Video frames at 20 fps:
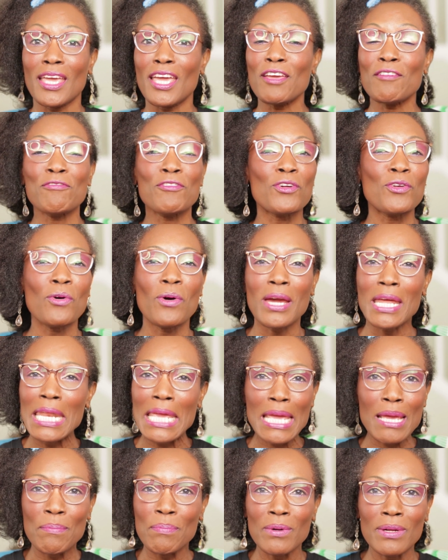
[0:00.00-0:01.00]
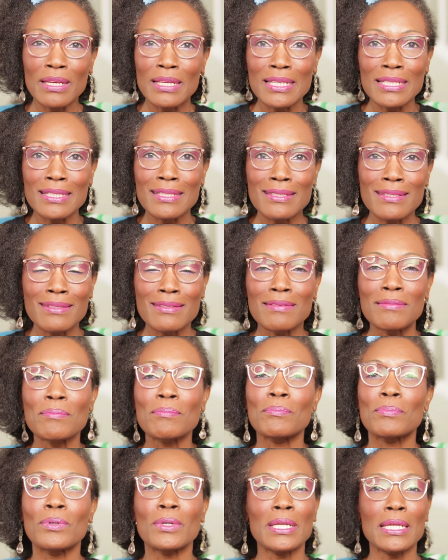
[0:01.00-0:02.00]
If you know any Hippolytes,
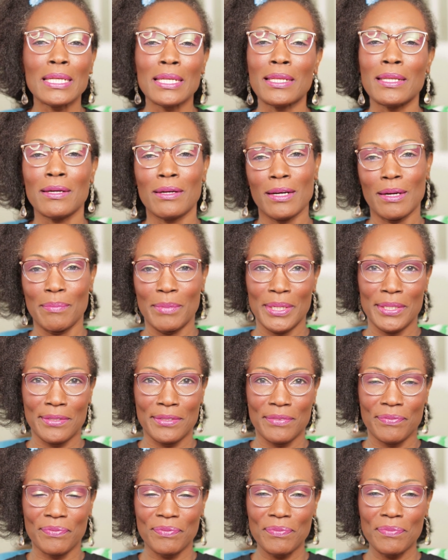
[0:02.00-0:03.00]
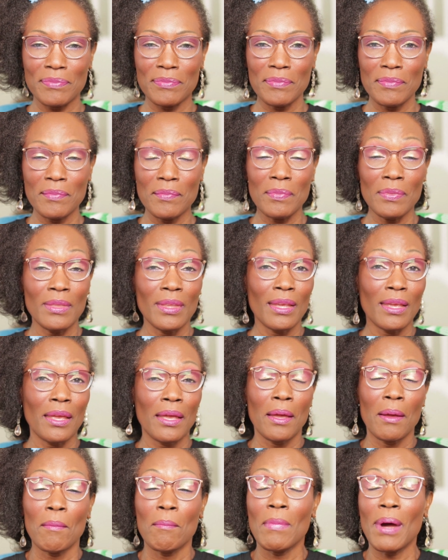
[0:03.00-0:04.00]
put it in the comments.
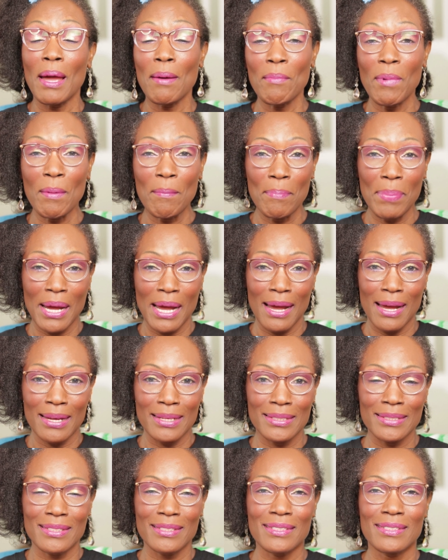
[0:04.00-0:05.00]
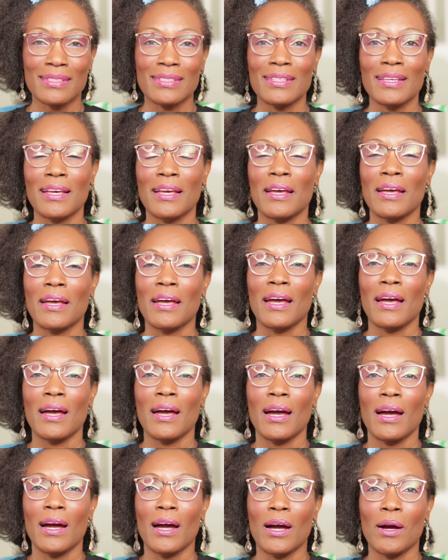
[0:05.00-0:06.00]
My mom passed.
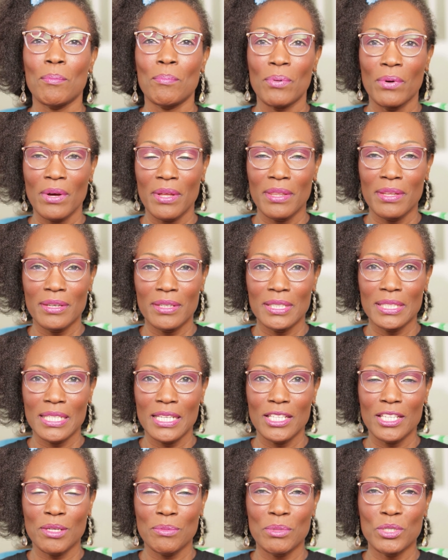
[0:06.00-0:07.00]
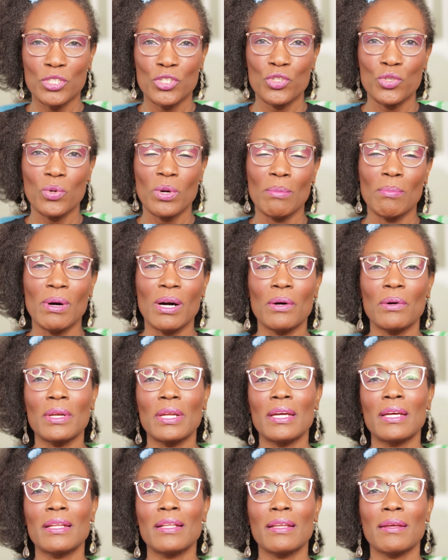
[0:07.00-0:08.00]
Her brother in St. Thomas knew
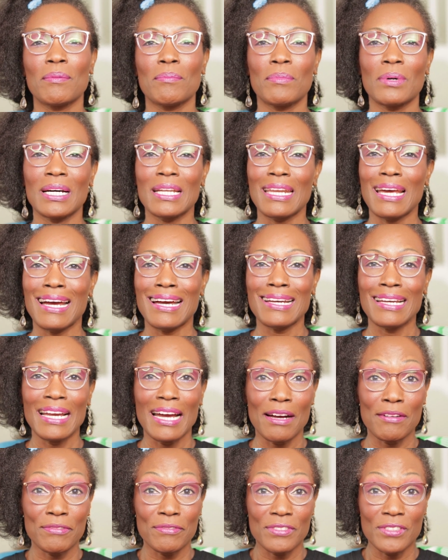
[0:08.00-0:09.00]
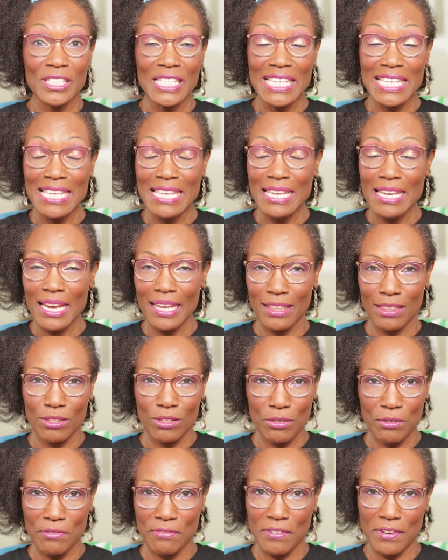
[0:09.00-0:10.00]
about it, but I have
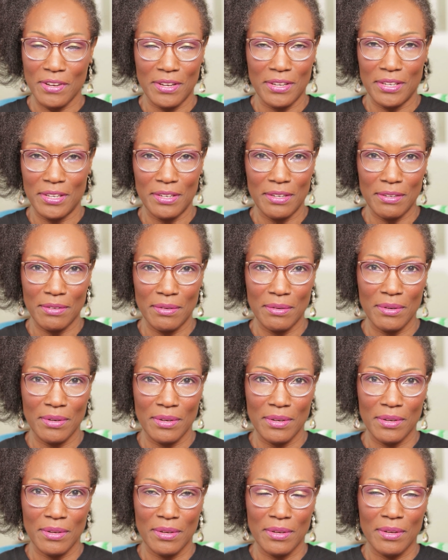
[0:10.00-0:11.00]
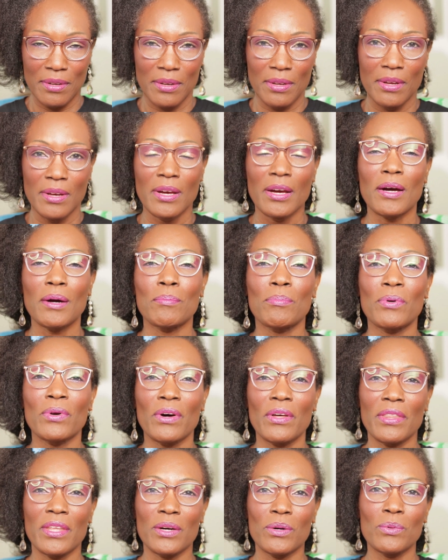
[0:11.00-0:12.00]
yet to find her
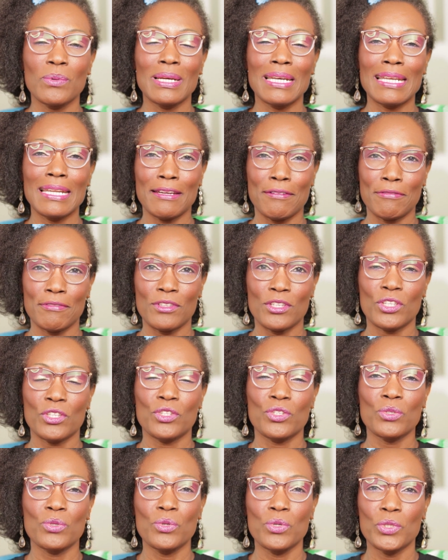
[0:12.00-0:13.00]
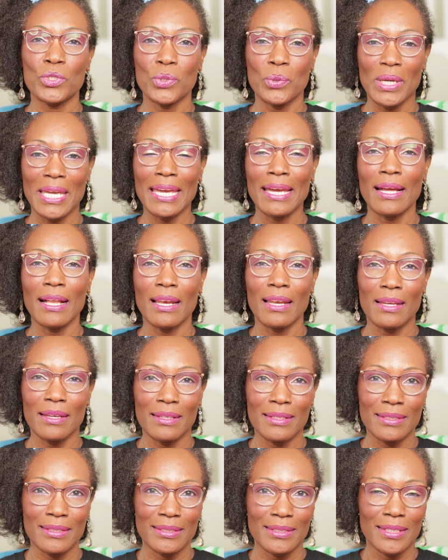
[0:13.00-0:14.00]
brother who left to go to
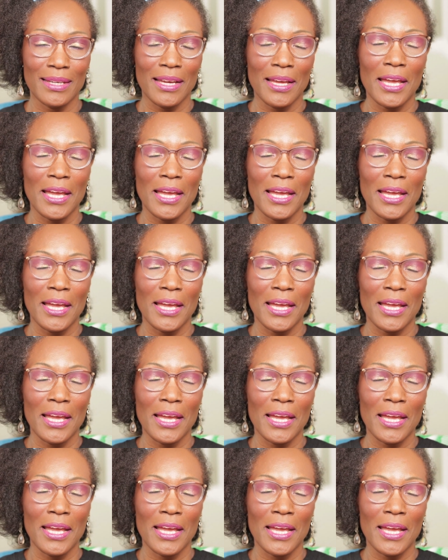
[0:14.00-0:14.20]
England